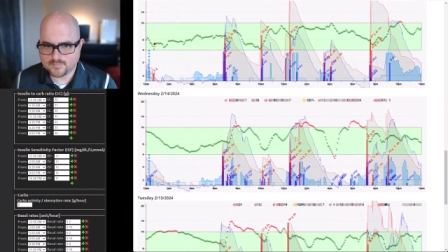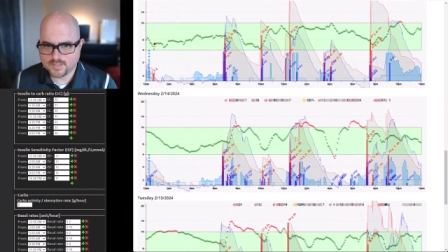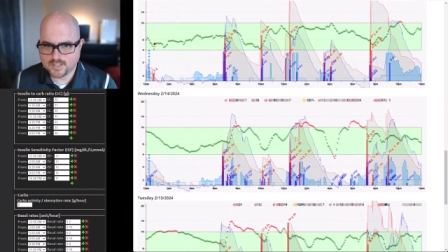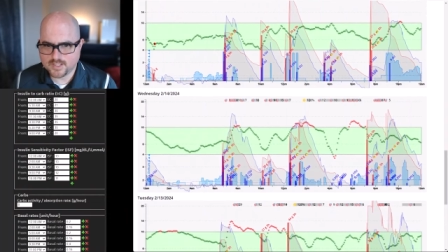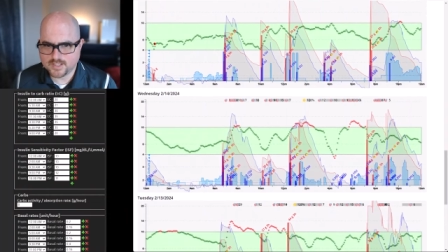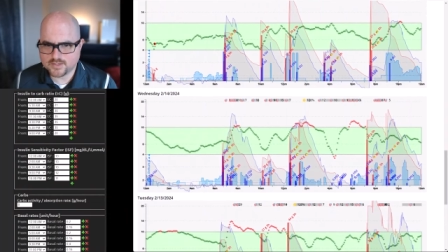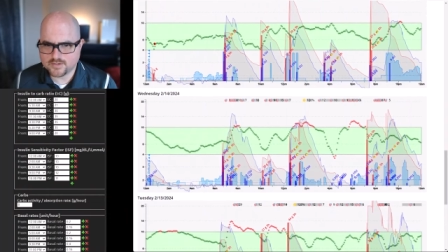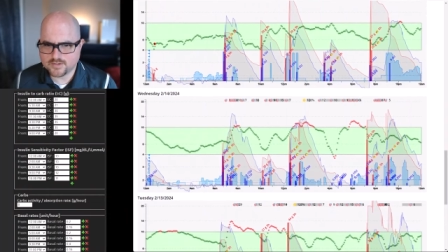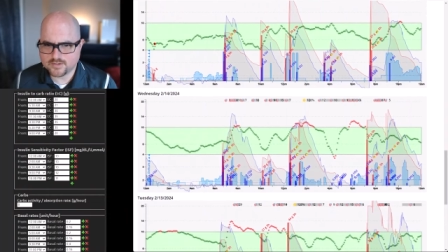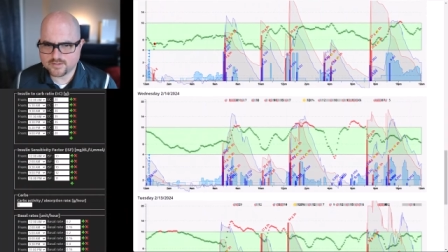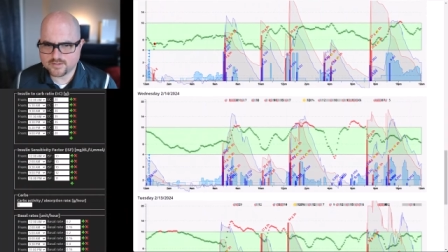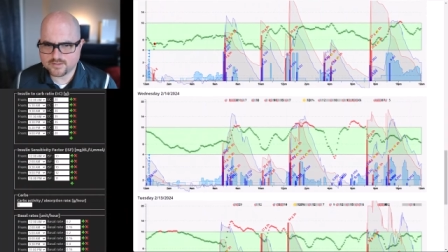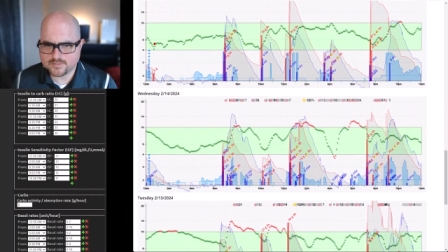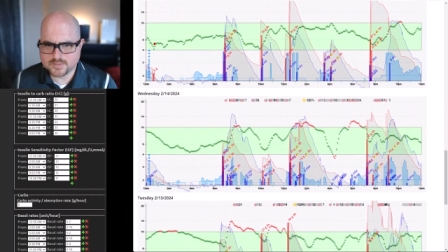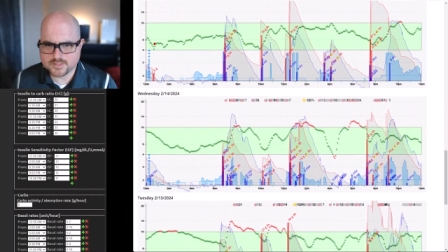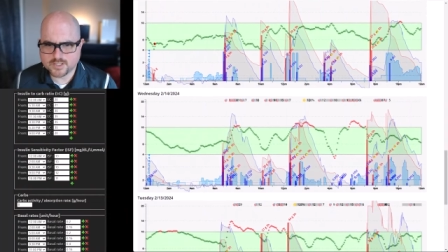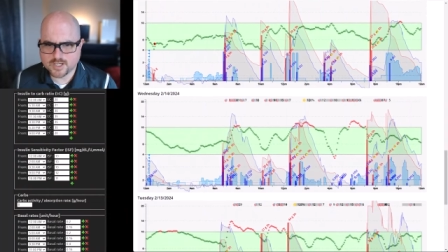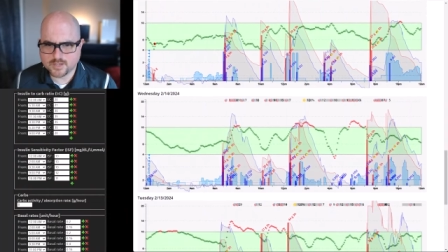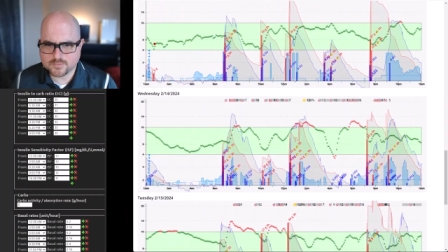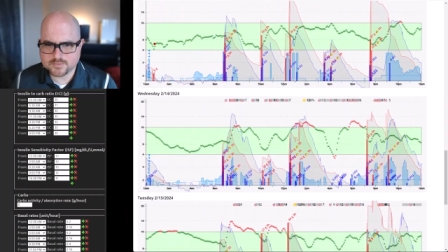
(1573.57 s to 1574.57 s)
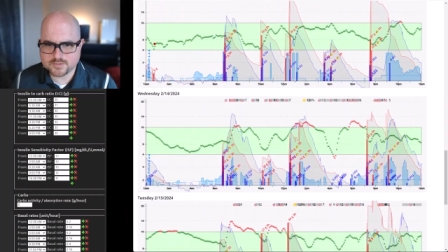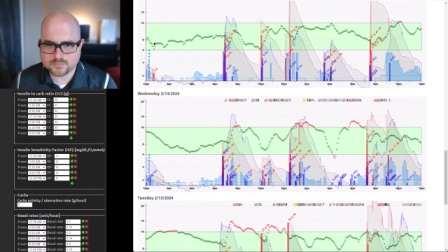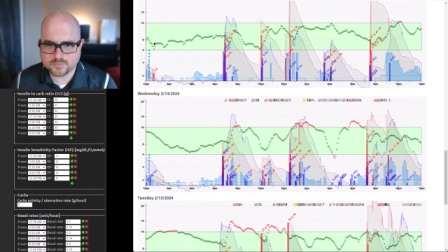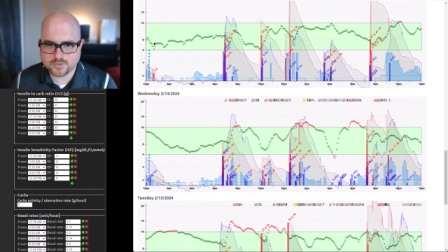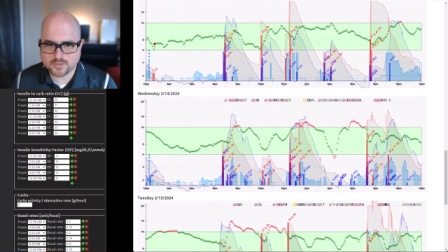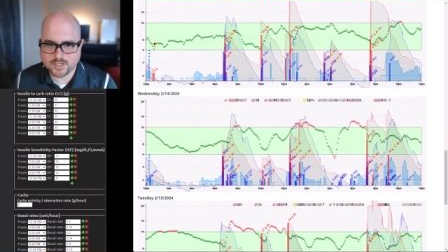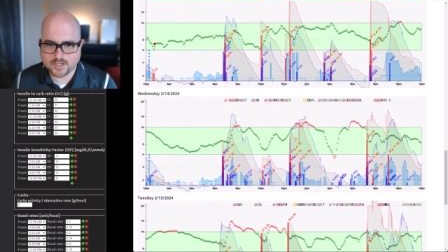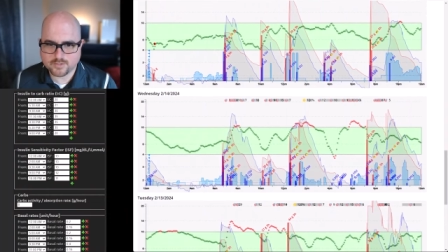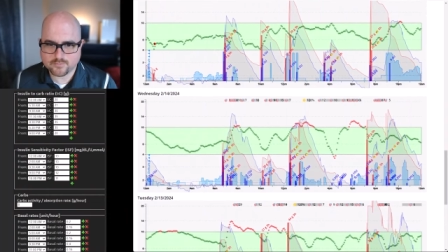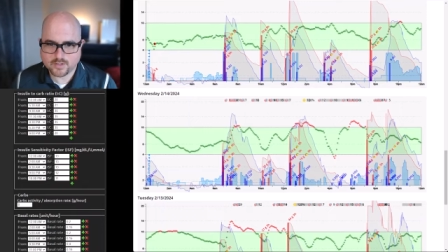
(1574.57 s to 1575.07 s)
and your the carbs on
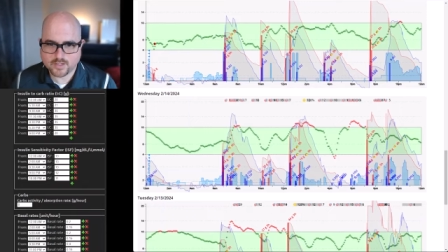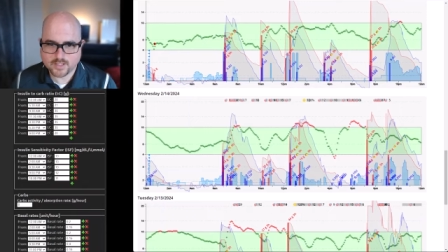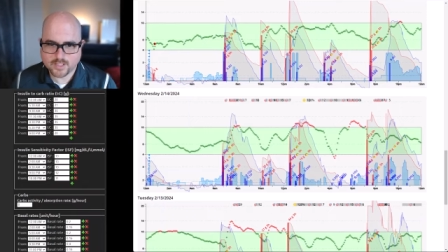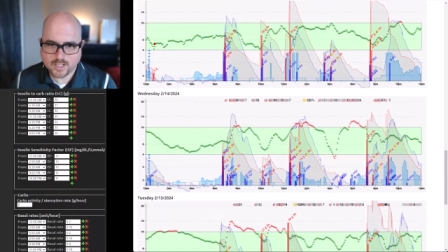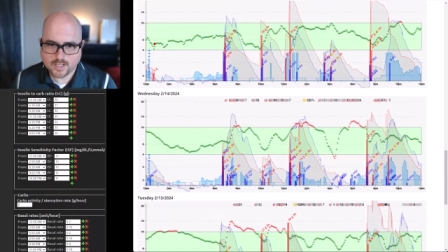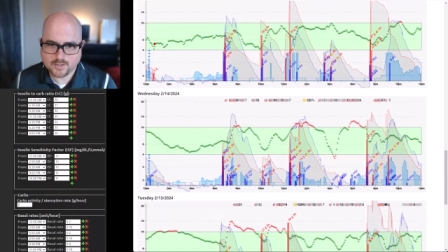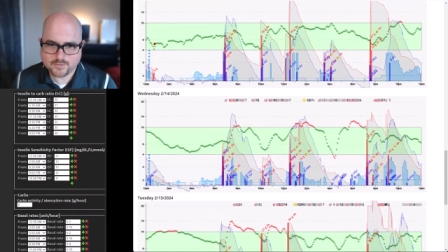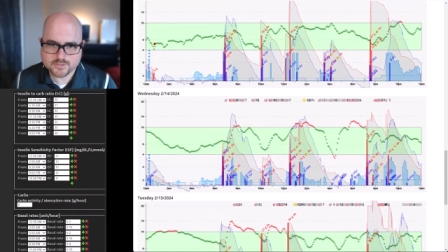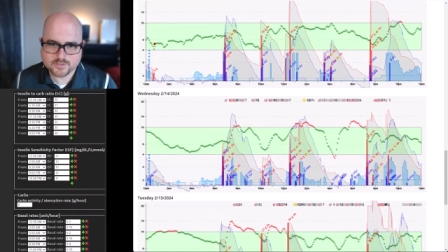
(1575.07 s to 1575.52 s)
board are not running out.